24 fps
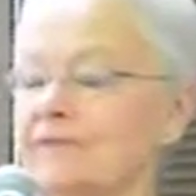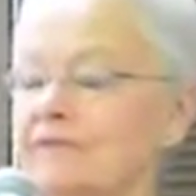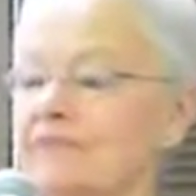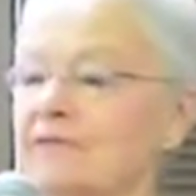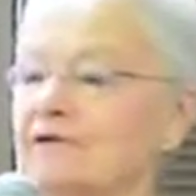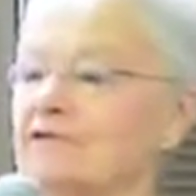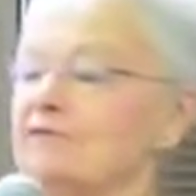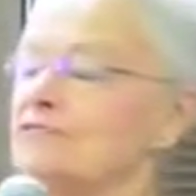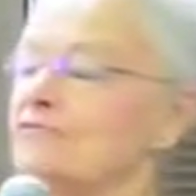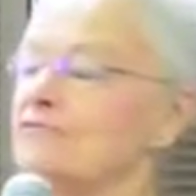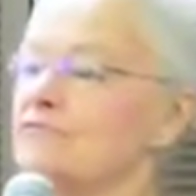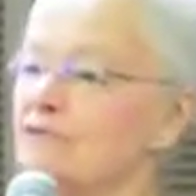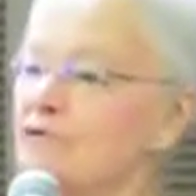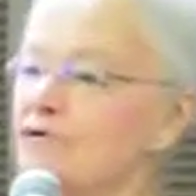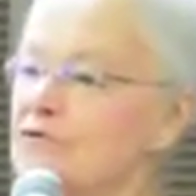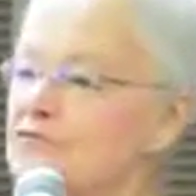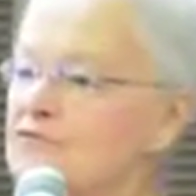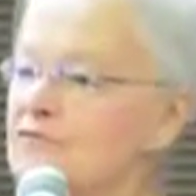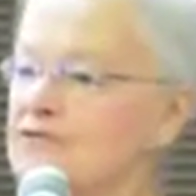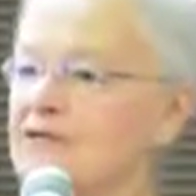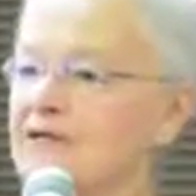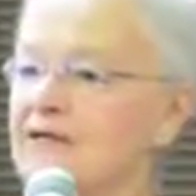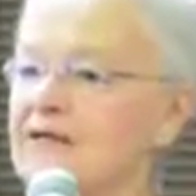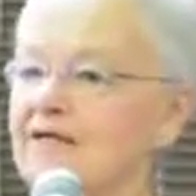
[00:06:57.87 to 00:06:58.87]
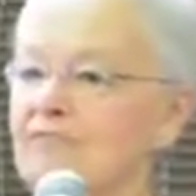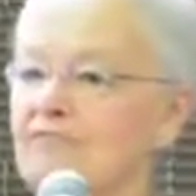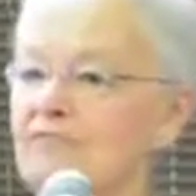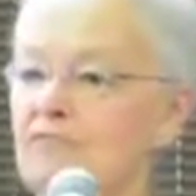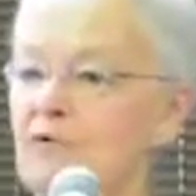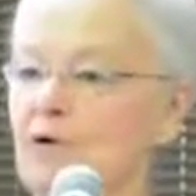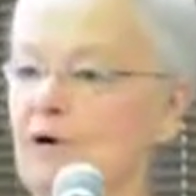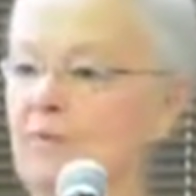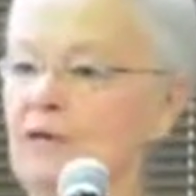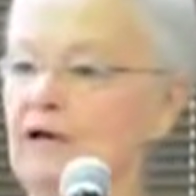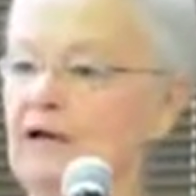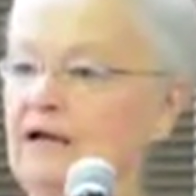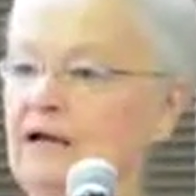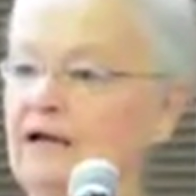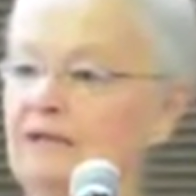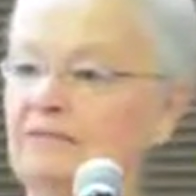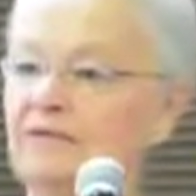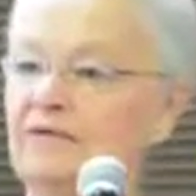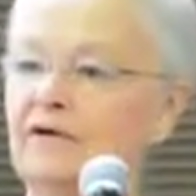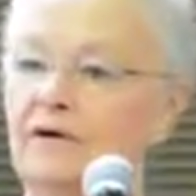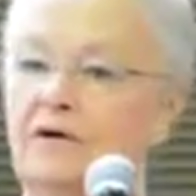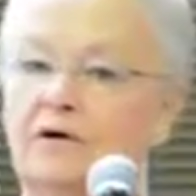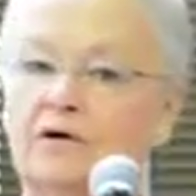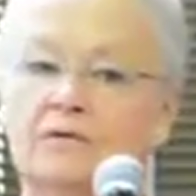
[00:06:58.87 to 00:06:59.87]
the diversity of women
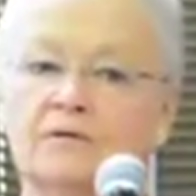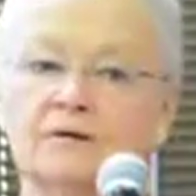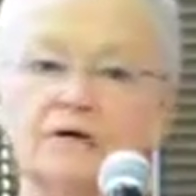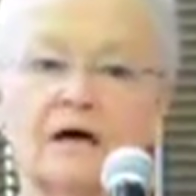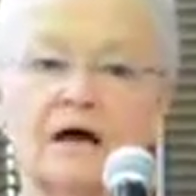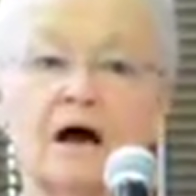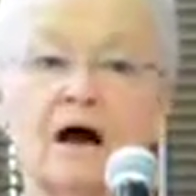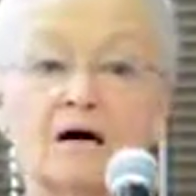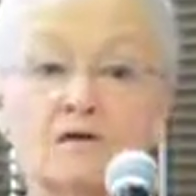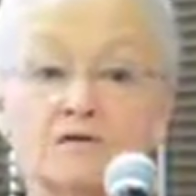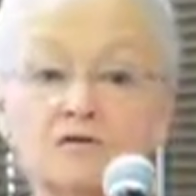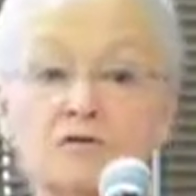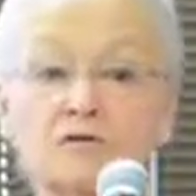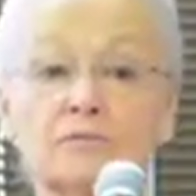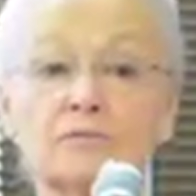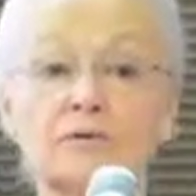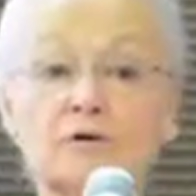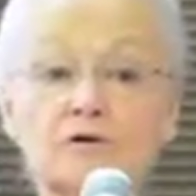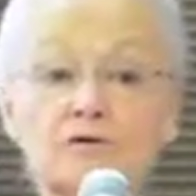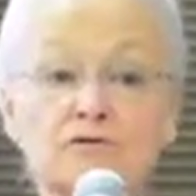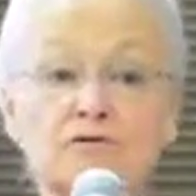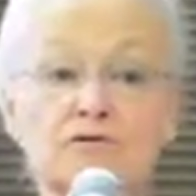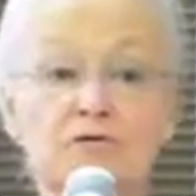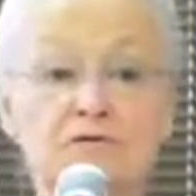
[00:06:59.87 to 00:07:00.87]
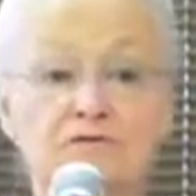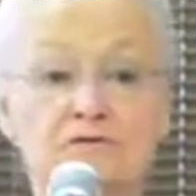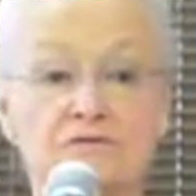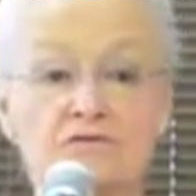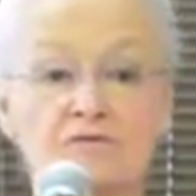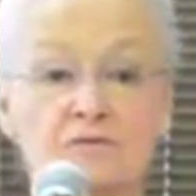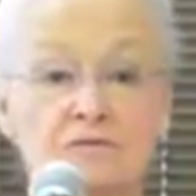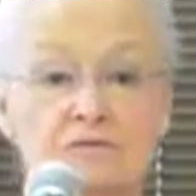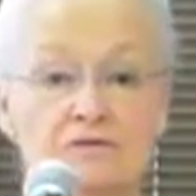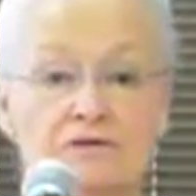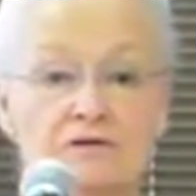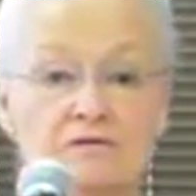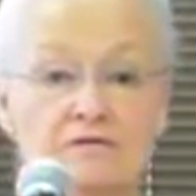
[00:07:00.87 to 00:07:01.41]
and their contributions to the